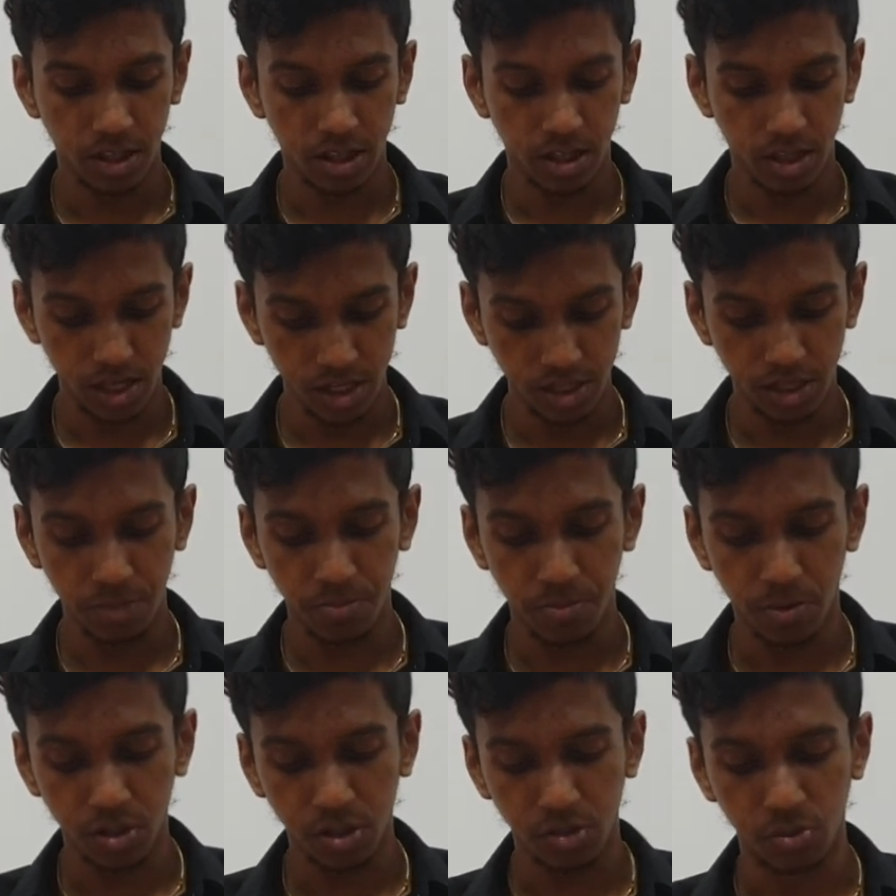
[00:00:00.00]
these
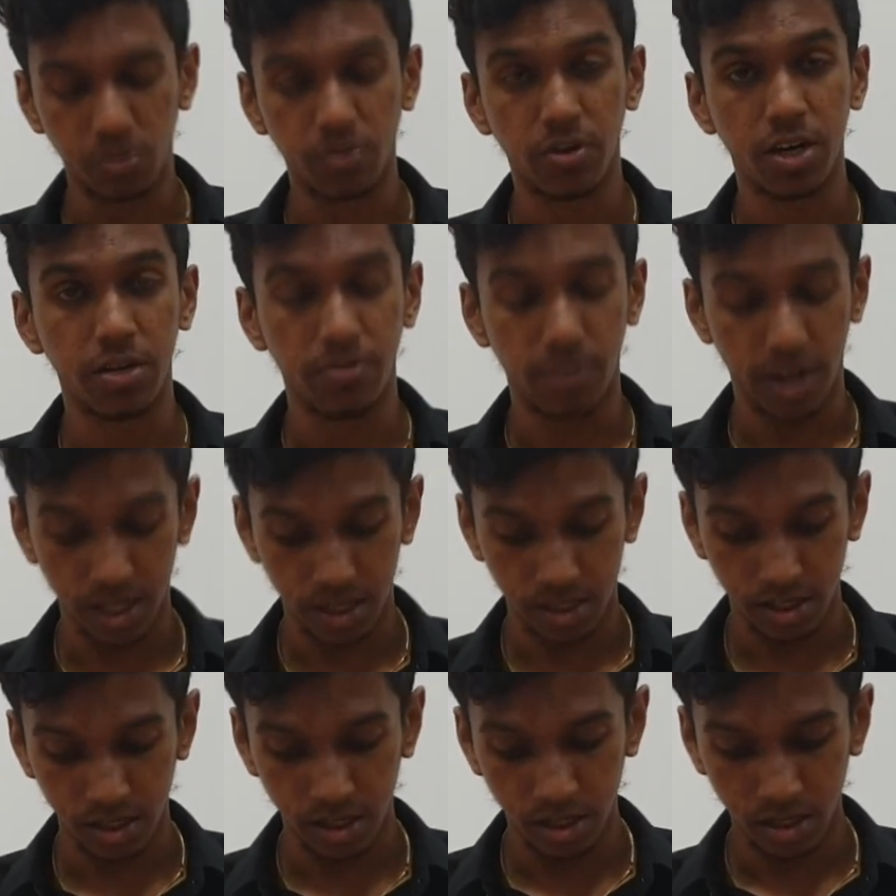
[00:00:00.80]
reports are very
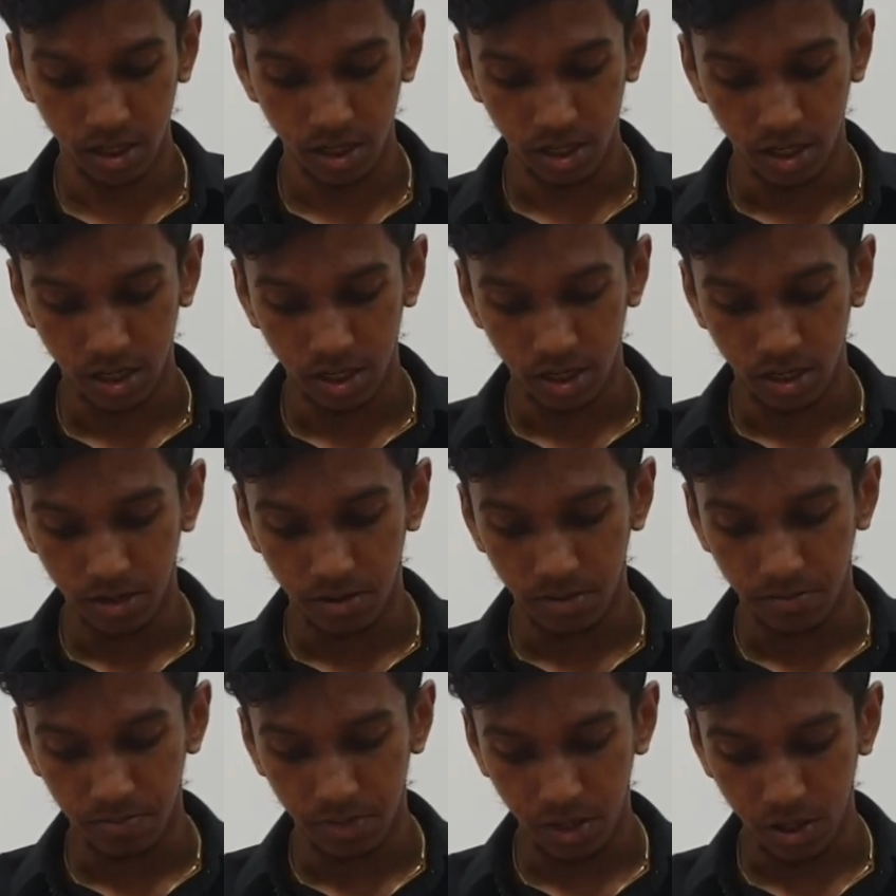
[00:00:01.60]
vital
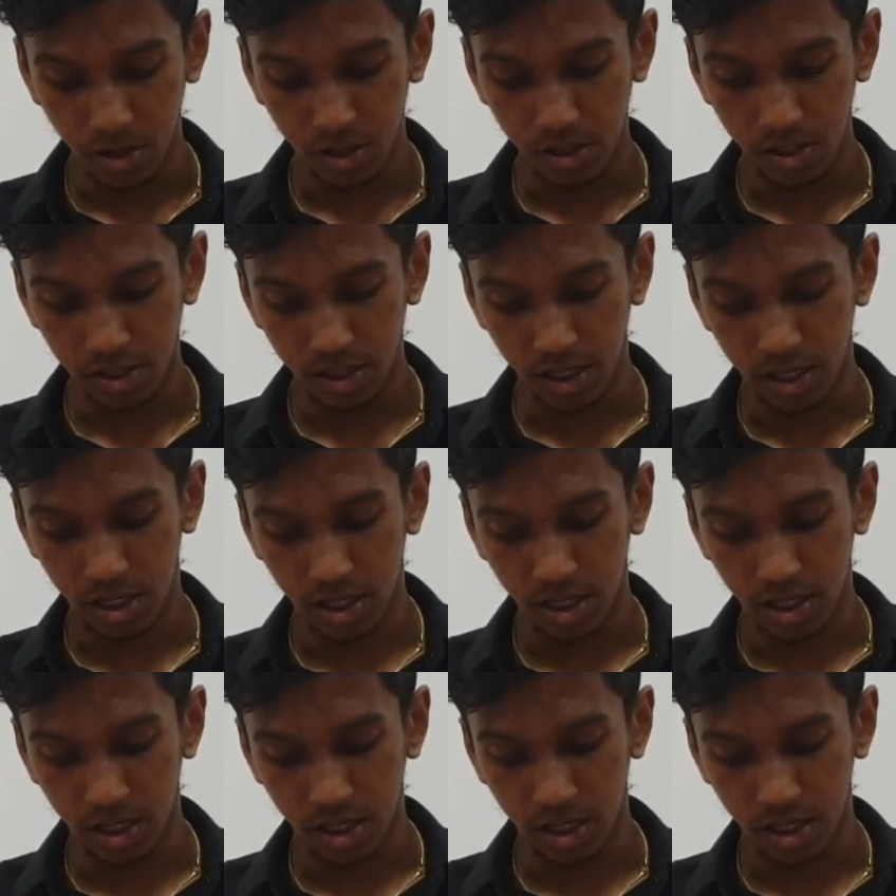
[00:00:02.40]
because